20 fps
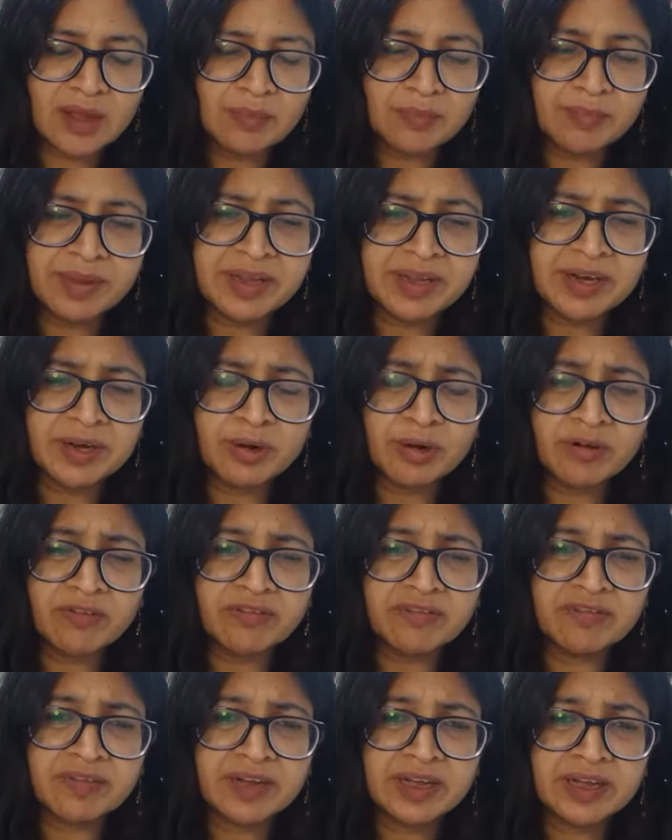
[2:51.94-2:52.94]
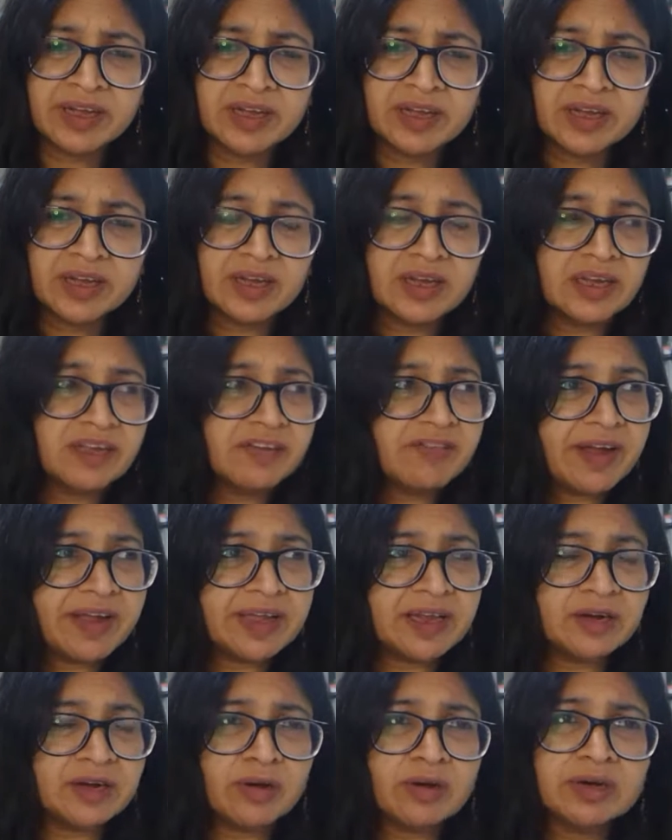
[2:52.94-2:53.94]
period of, if I
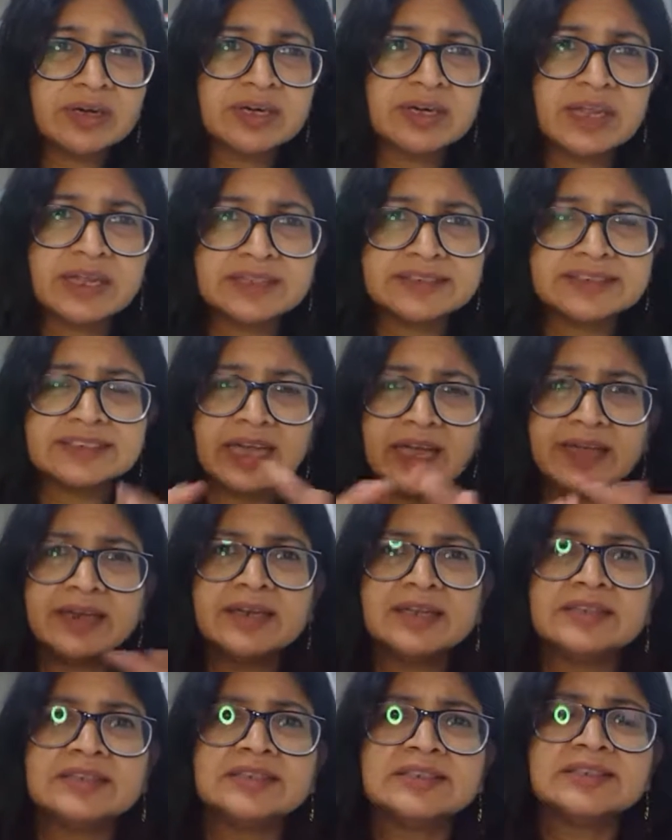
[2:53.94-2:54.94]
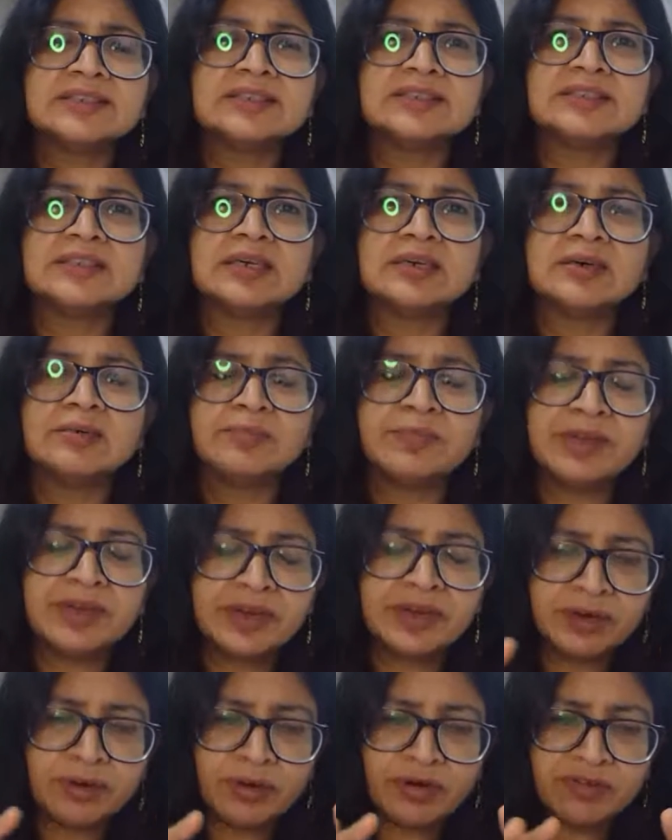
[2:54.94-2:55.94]
can call it, like silence, a
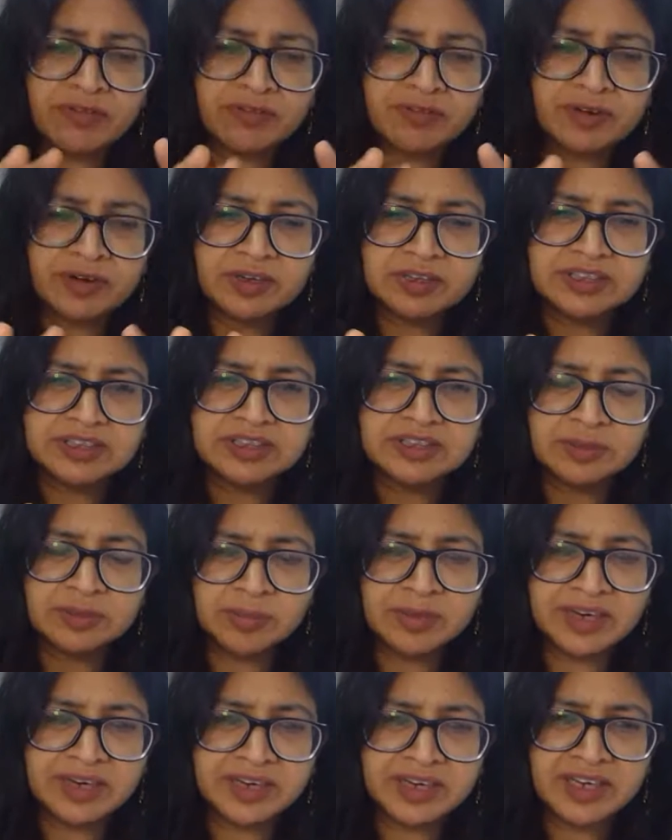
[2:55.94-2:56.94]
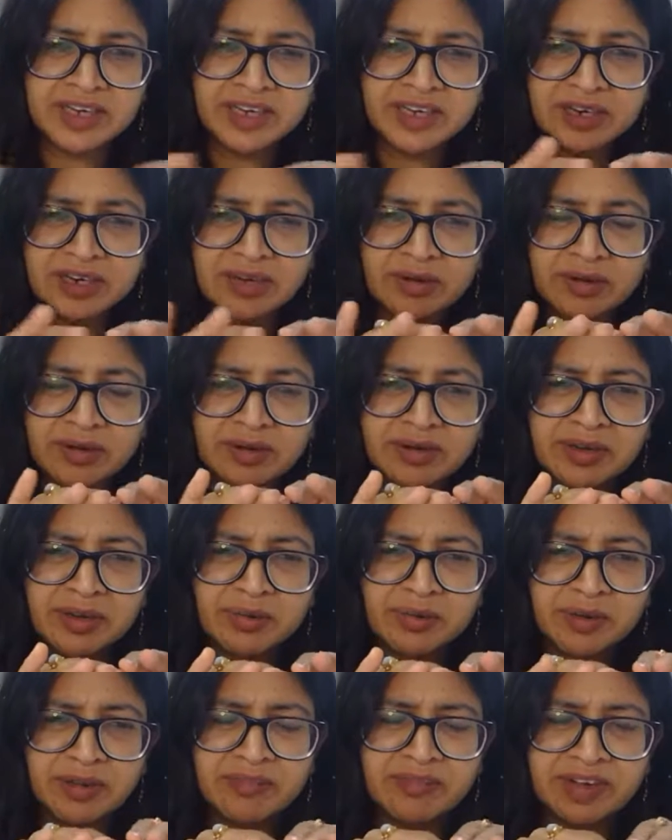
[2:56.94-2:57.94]
period of stability, or
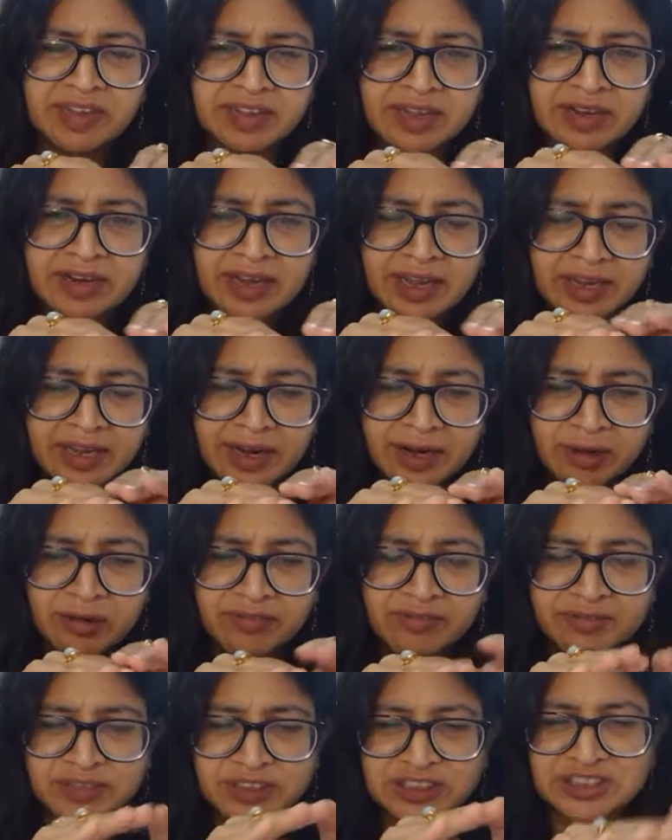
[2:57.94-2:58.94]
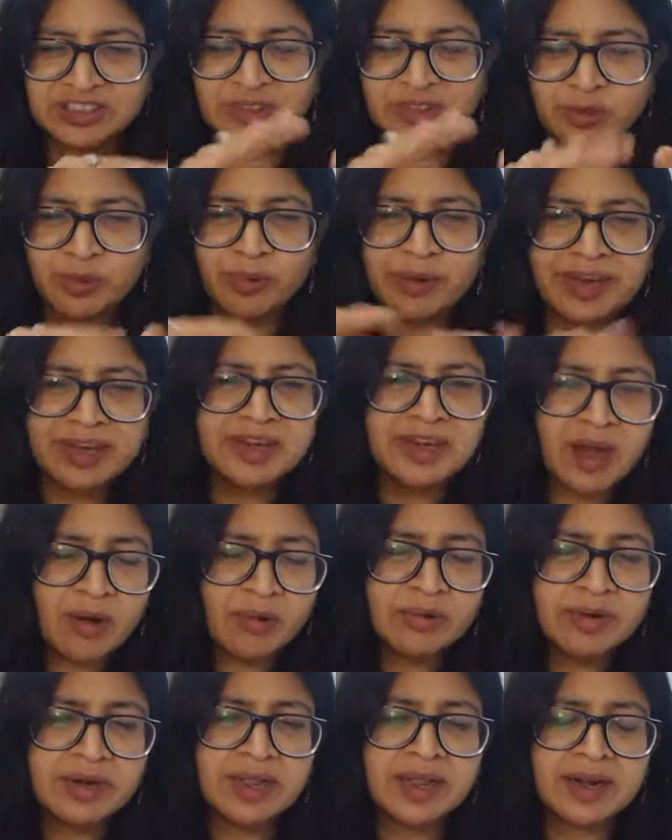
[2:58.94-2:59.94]
everything like kind of just slowing
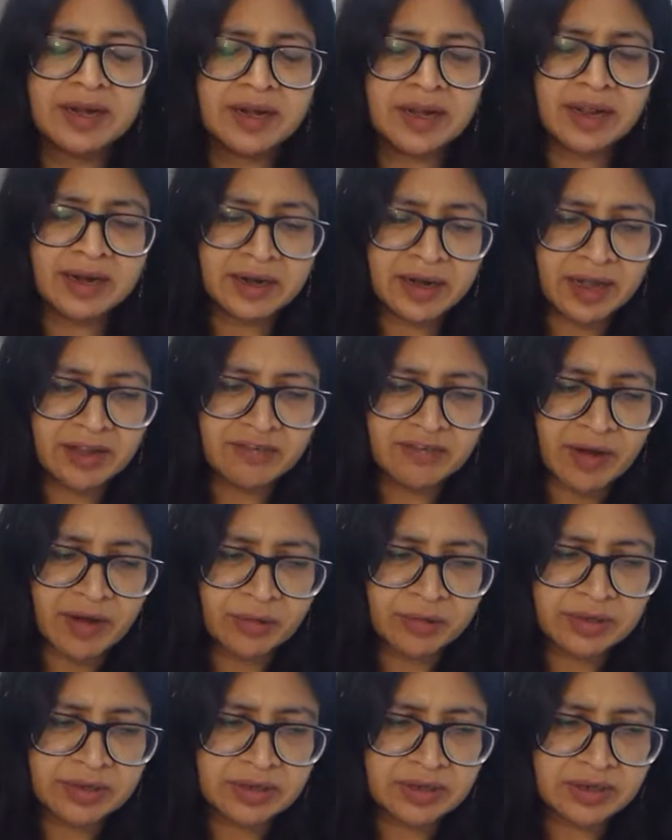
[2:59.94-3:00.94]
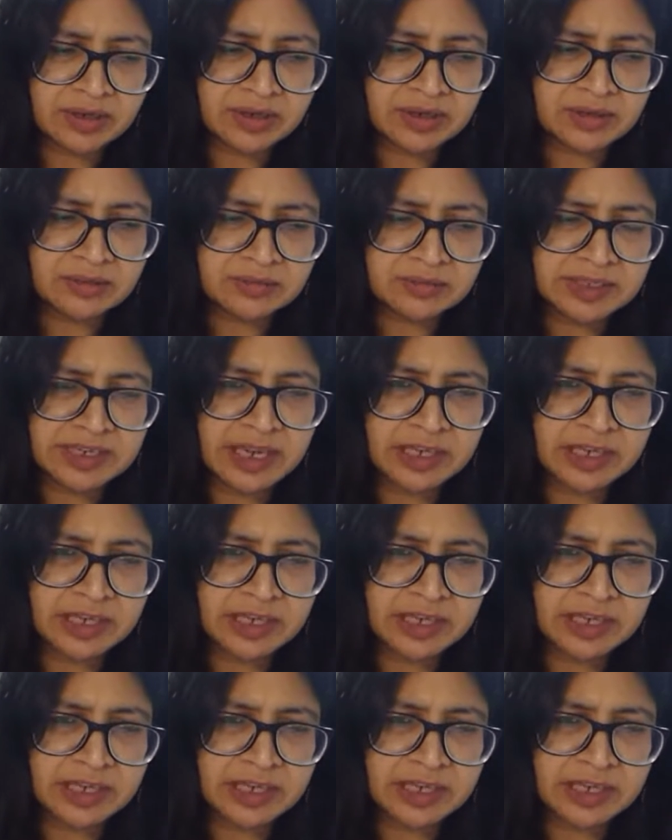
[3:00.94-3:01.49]
down, and I found it